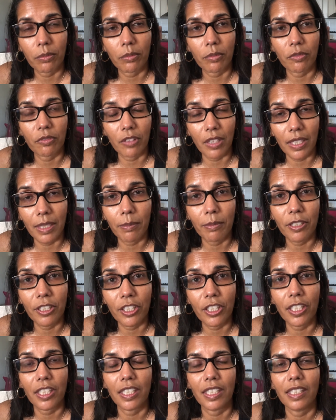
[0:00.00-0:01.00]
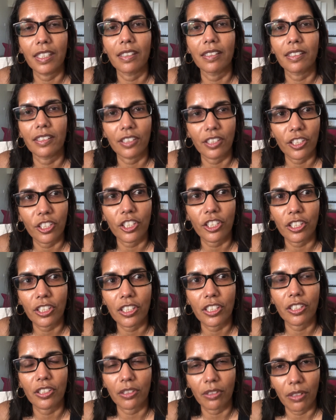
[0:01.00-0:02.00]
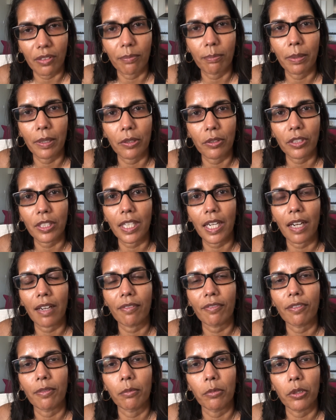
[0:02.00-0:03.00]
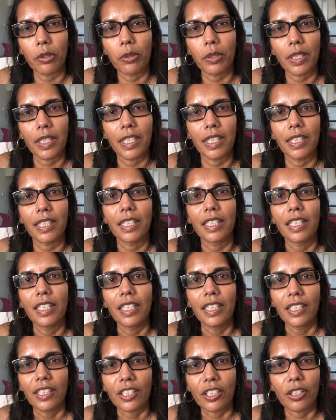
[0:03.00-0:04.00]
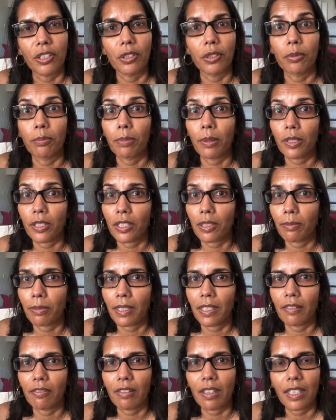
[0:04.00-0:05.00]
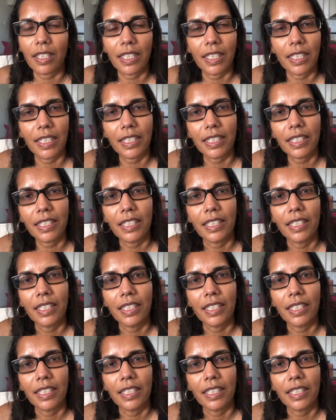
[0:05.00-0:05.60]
running machine to just build it up from walking to possibly running,